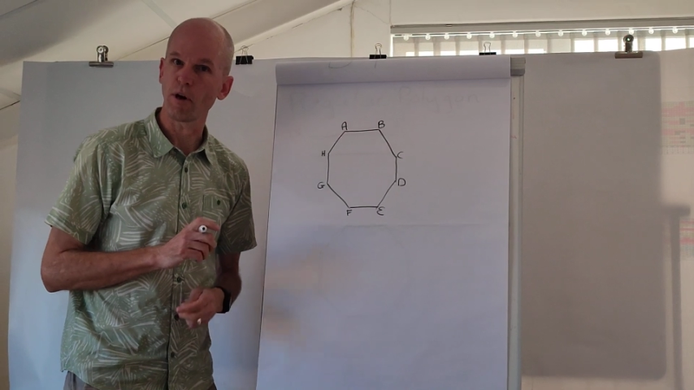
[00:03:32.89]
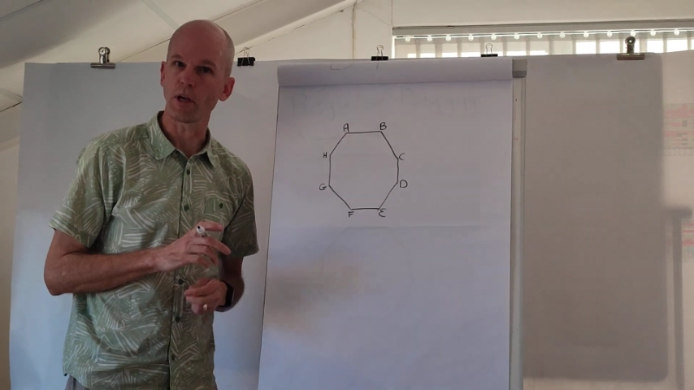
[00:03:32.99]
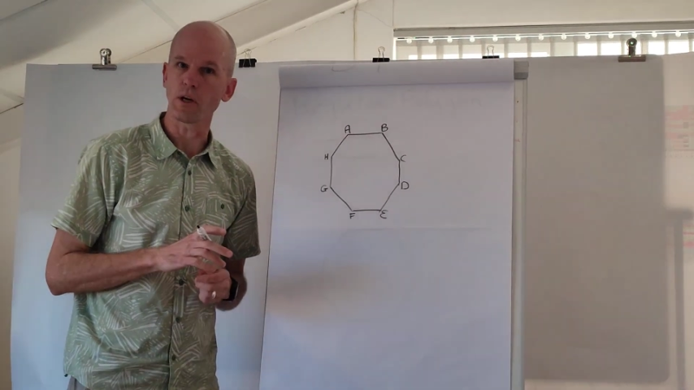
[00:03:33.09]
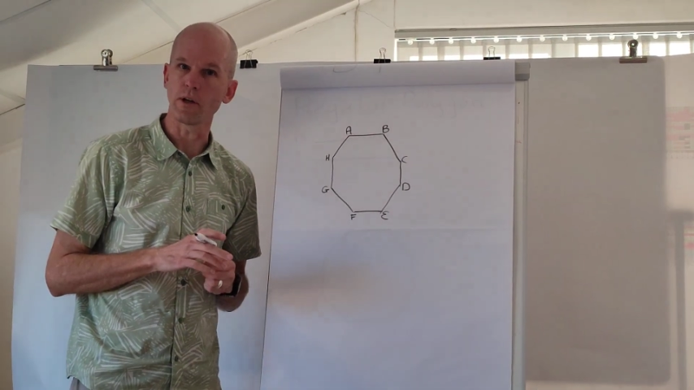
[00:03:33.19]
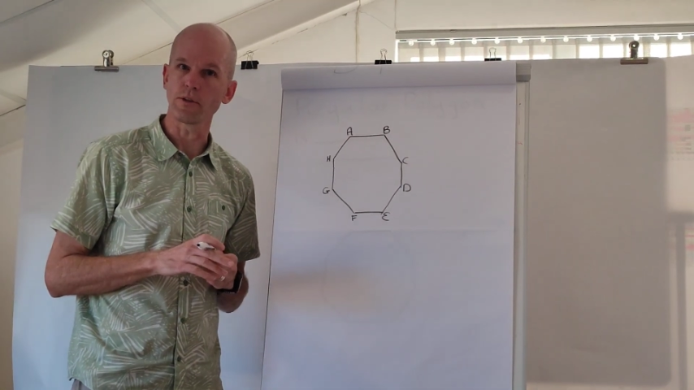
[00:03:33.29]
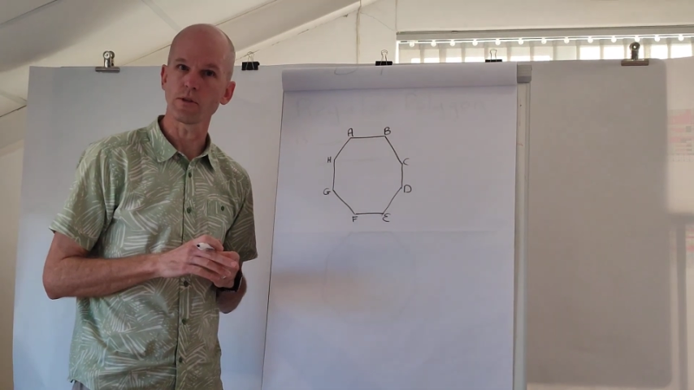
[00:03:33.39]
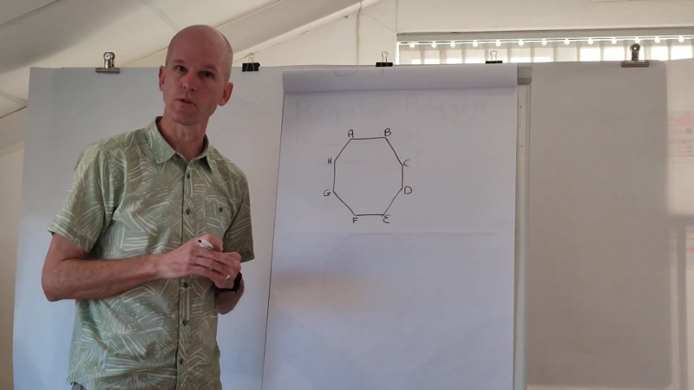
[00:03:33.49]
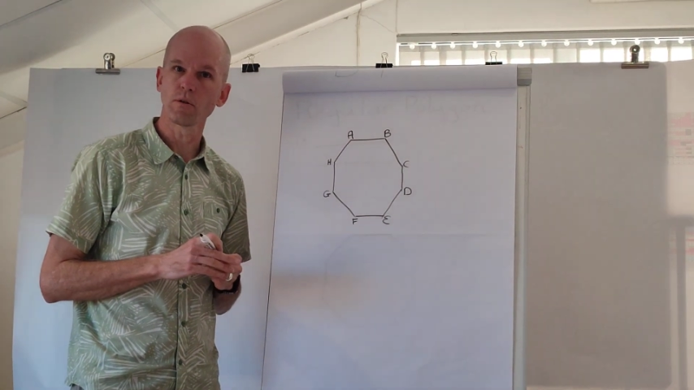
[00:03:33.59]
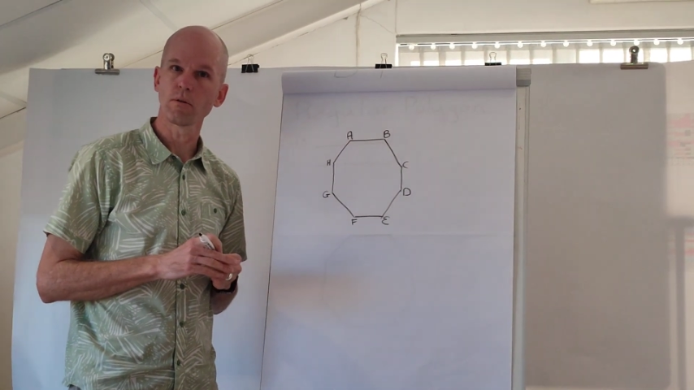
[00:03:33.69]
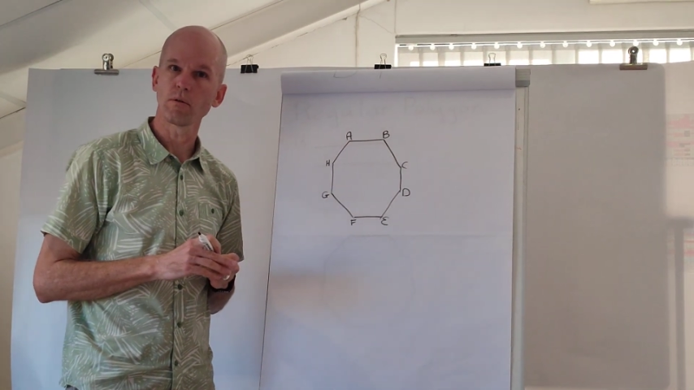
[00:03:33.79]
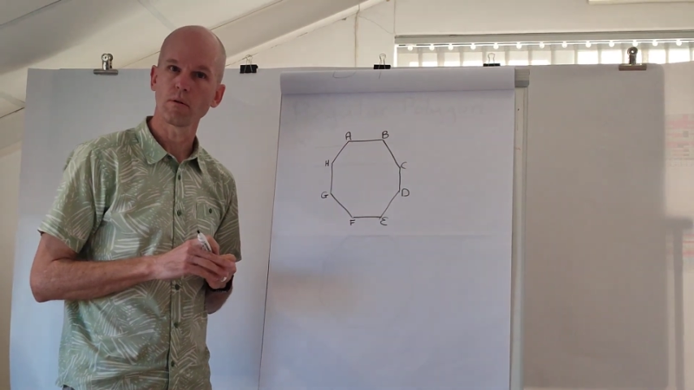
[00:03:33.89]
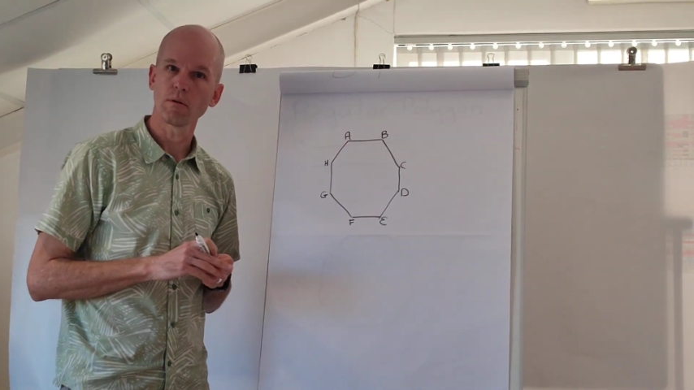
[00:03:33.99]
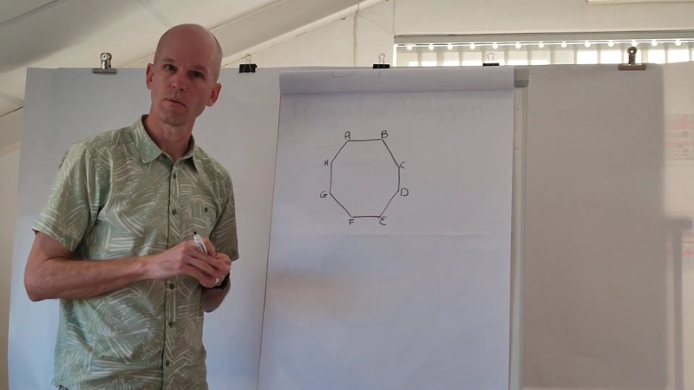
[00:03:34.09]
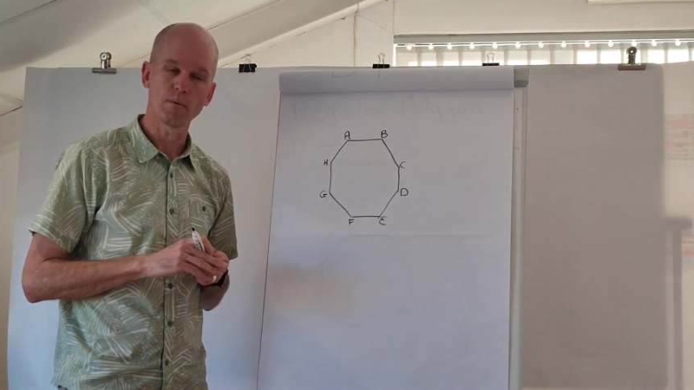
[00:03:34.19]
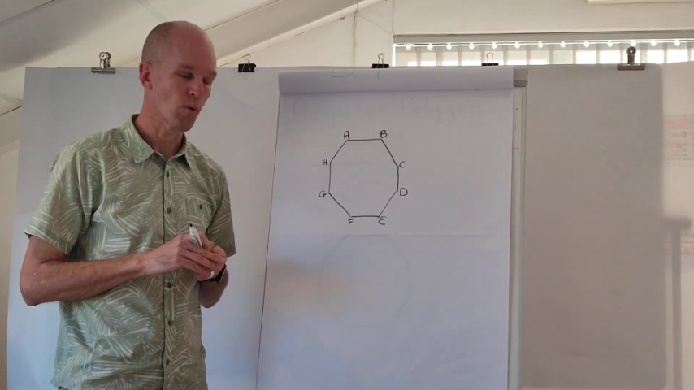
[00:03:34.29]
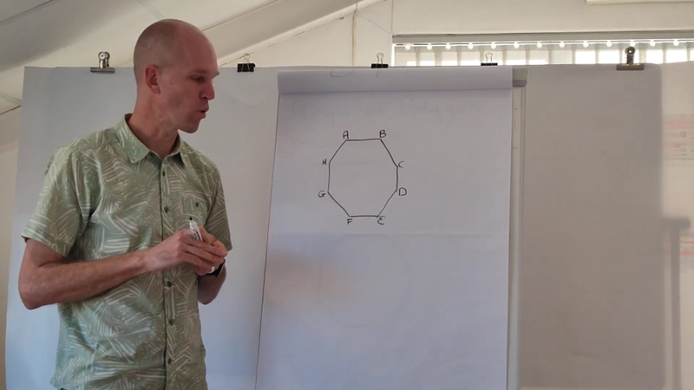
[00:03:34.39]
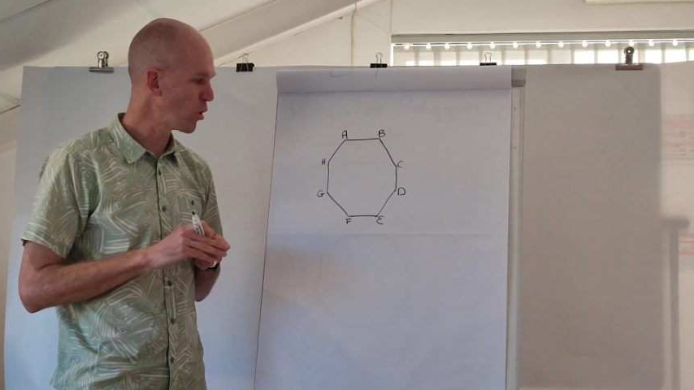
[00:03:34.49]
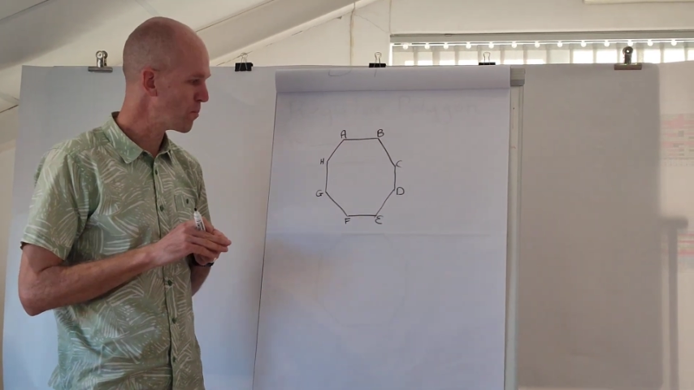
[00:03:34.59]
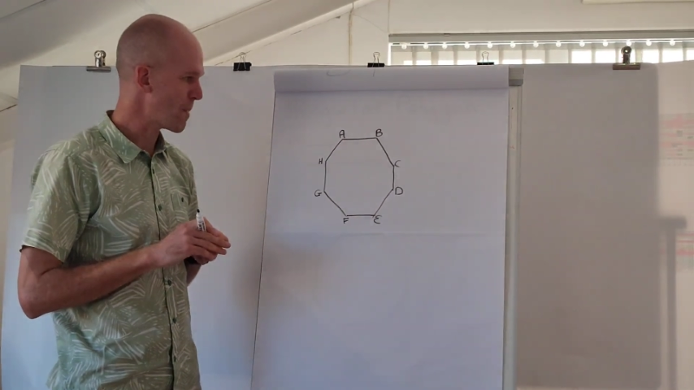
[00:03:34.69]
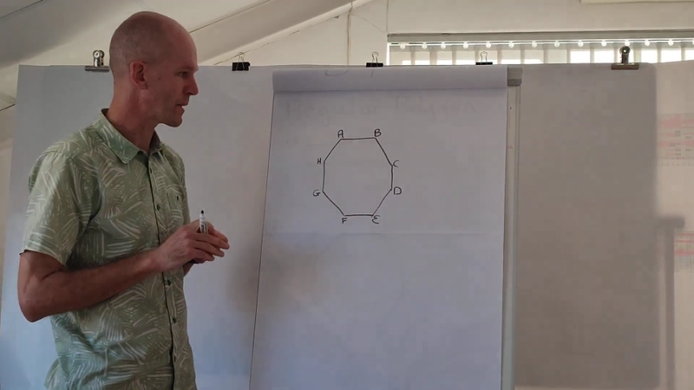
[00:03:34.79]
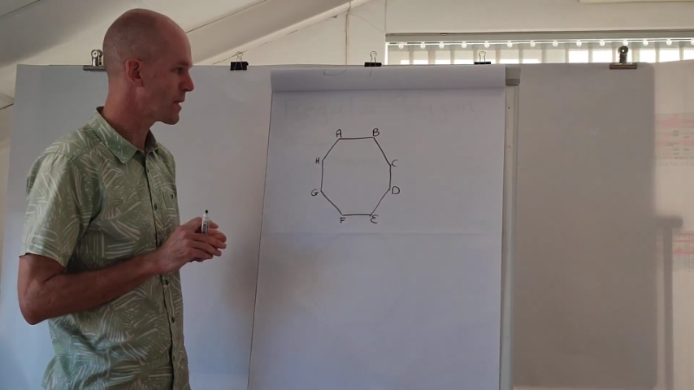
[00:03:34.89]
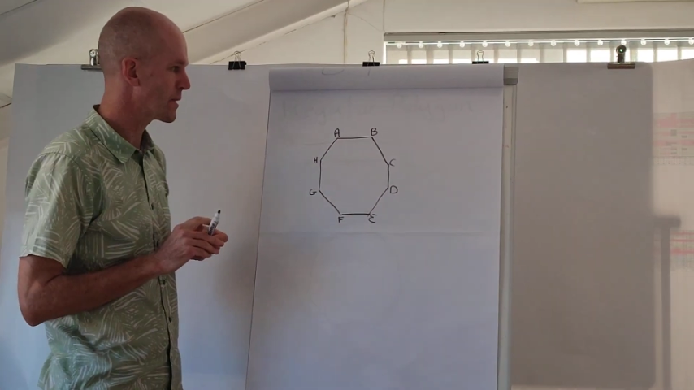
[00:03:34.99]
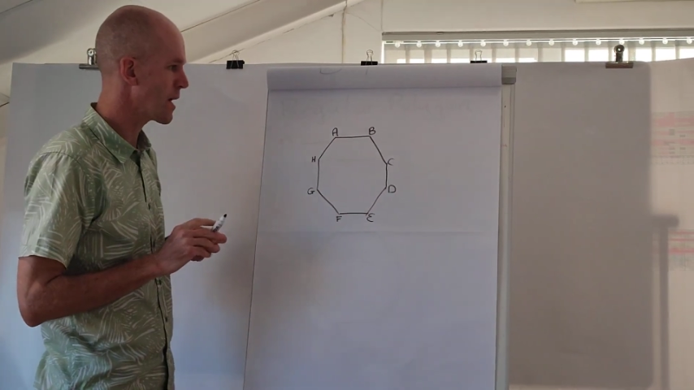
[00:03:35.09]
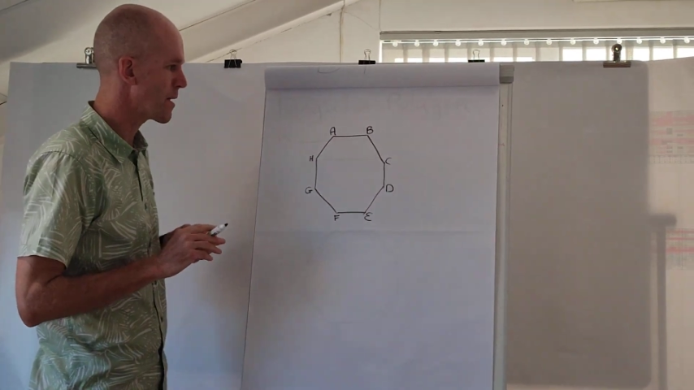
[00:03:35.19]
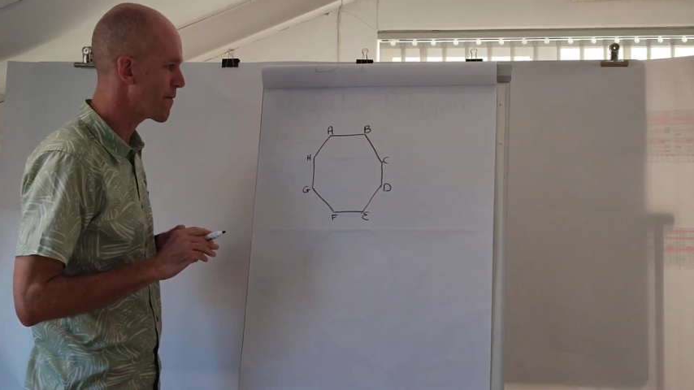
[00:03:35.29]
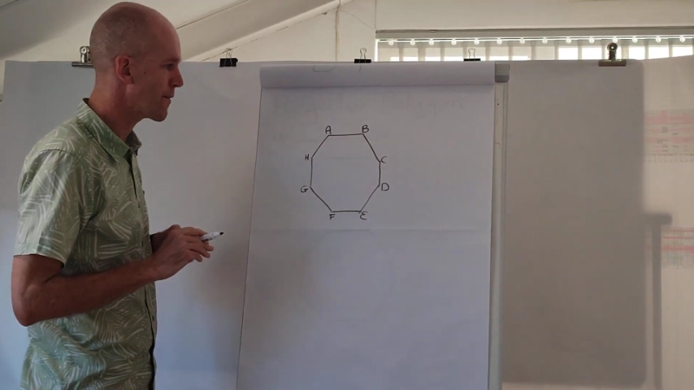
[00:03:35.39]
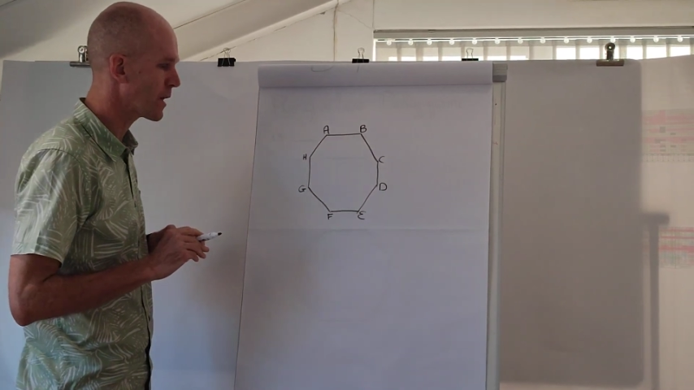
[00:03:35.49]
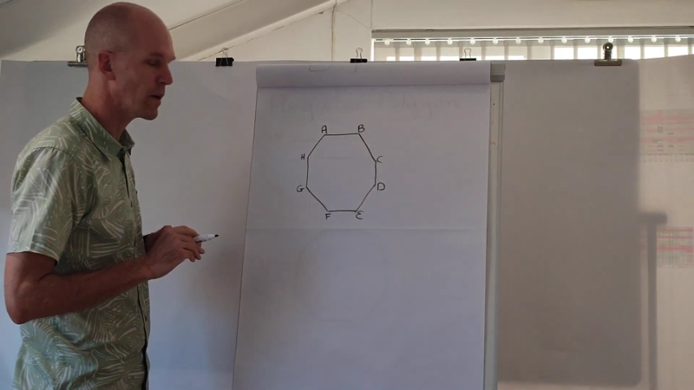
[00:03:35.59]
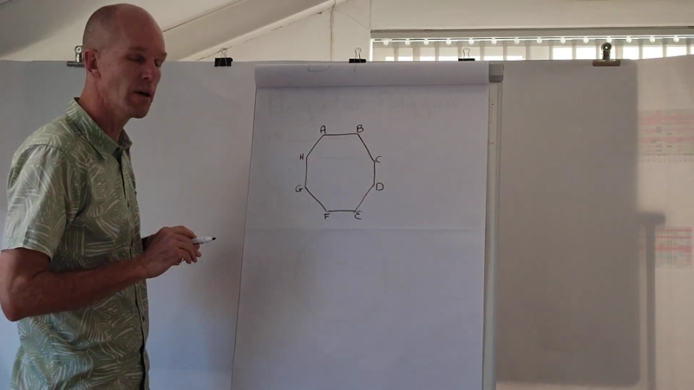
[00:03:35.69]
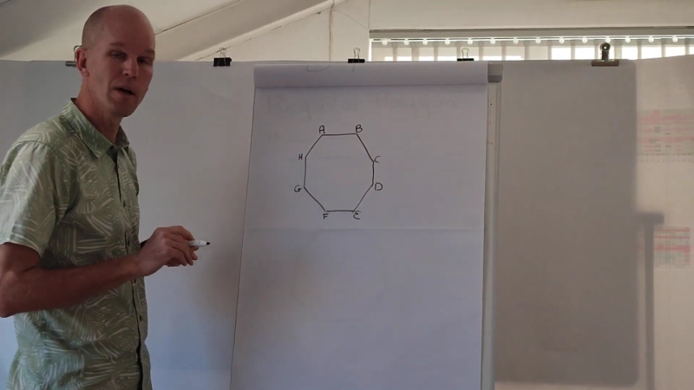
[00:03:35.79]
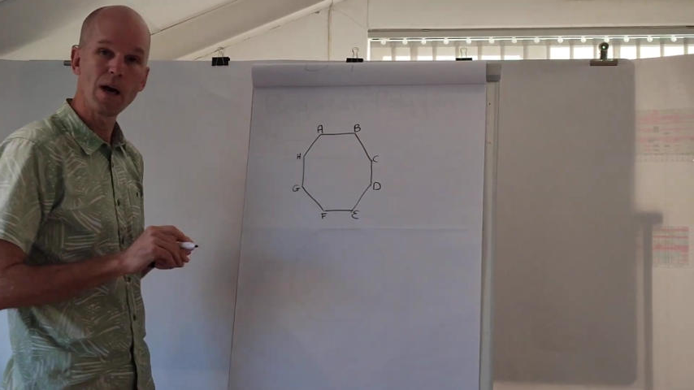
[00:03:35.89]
polygons, all multi-sided figure?